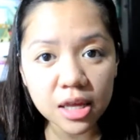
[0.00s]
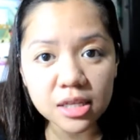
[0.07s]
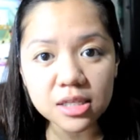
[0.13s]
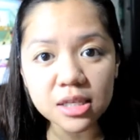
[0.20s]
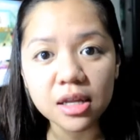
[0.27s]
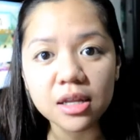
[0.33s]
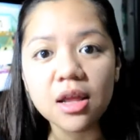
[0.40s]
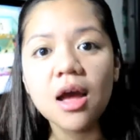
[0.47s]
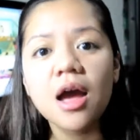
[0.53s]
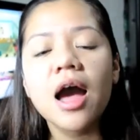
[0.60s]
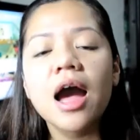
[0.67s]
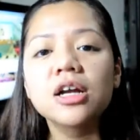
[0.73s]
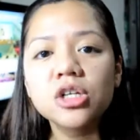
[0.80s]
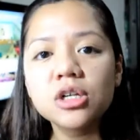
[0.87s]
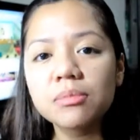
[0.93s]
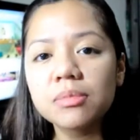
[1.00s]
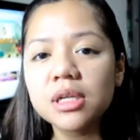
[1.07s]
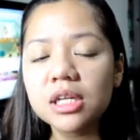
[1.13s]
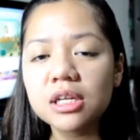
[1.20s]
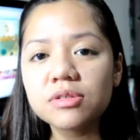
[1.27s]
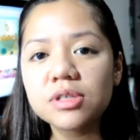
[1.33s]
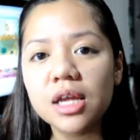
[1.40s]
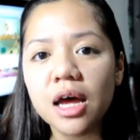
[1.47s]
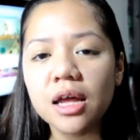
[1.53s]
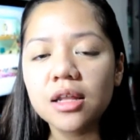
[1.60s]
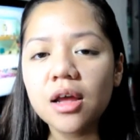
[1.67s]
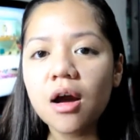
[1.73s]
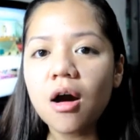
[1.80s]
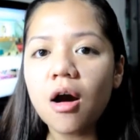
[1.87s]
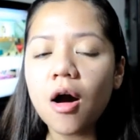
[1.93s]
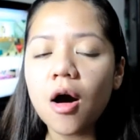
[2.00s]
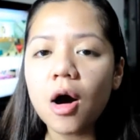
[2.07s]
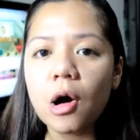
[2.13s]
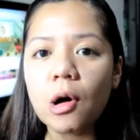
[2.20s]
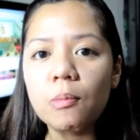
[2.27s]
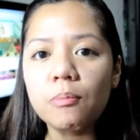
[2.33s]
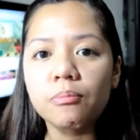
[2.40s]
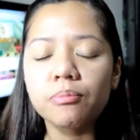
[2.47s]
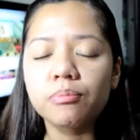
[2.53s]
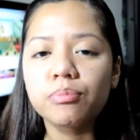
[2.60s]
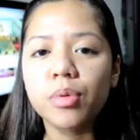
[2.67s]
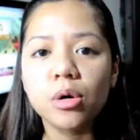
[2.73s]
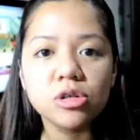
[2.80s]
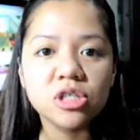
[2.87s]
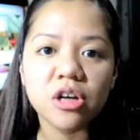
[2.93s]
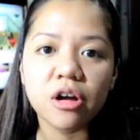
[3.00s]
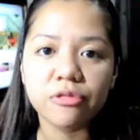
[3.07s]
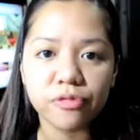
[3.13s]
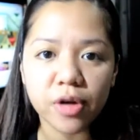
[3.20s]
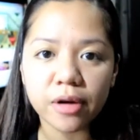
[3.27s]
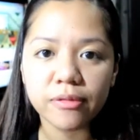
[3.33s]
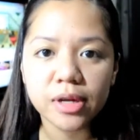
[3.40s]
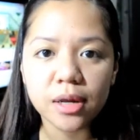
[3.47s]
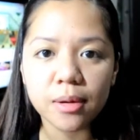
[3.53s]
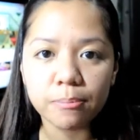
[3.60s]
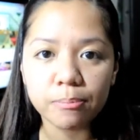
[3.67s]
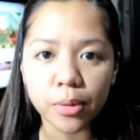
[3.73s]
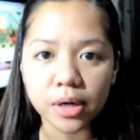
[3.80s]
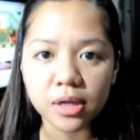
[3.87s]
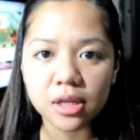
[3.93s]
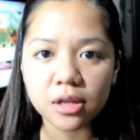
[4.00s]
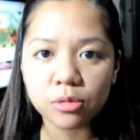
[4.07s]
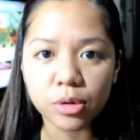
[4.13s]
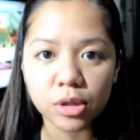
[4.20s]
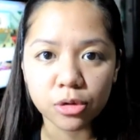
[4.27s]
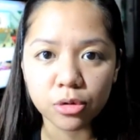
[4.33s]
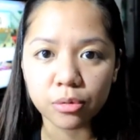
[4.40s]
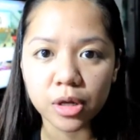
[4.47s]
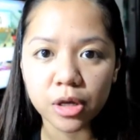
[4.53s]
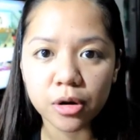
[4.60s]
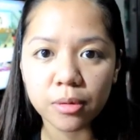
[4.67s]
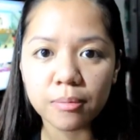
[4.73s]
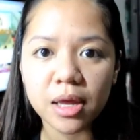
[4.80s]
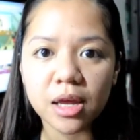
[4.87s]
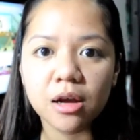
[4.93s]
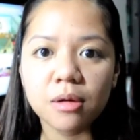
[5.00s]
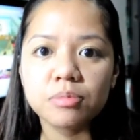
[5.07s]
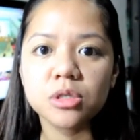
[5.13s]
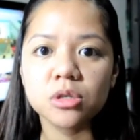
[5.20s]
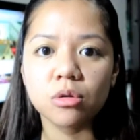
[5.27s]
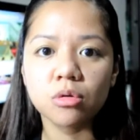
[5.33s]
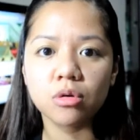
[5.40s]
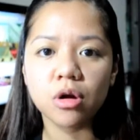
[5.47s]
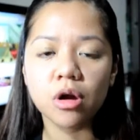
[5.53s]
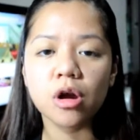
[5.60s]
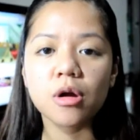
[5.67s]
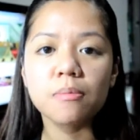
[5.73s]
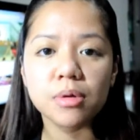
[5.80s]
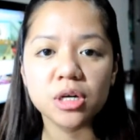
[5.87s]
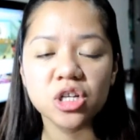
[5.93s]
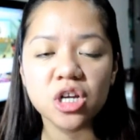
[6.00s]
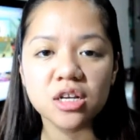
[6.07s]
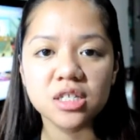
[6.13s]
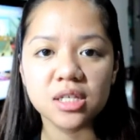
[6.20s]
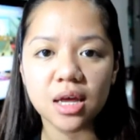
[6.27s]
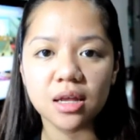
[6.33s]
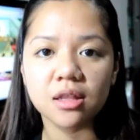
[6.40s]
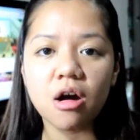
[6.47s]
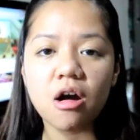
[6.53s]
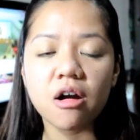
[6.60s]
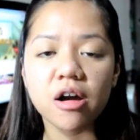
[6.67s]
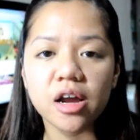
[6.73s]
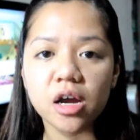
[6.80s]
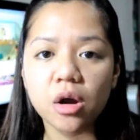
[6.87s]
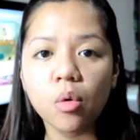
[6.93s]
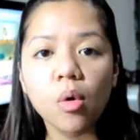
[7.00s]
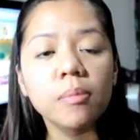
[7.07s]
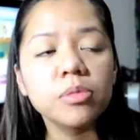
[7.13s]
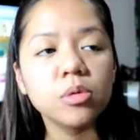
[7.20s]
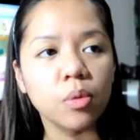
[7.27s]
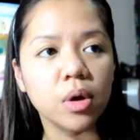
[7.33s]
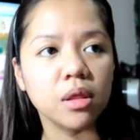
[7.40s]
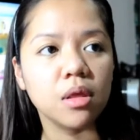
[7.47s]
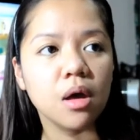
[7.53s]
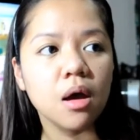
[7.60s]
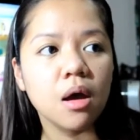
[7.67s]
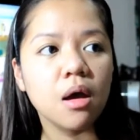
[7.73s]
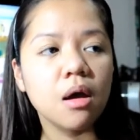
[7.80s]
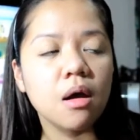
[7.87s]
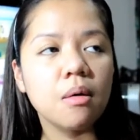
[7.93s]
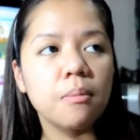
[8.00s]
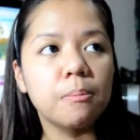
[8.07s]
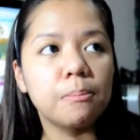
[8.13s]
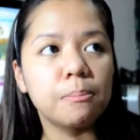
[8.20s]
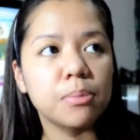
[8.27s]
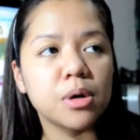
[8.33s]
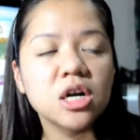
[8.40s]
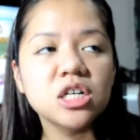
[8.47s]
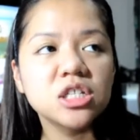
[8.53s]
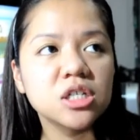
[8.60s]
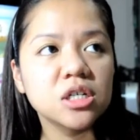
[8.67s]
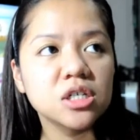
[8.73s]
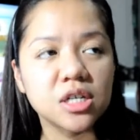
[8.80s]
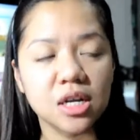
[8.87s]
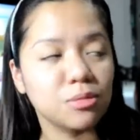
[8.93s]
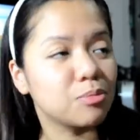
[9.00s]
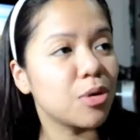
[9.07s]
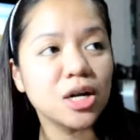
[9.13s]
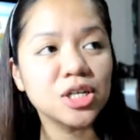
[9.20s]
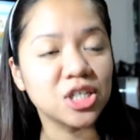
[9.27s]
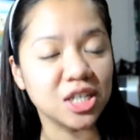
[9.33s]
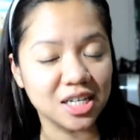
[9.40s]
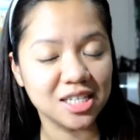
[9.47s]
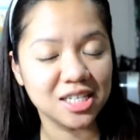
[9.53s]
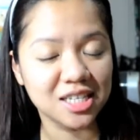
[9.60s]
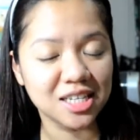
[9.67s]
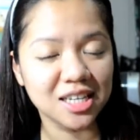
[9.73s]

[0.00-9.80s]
believes that brows are very important when doing your makeup, so her brush set are equipped with brushes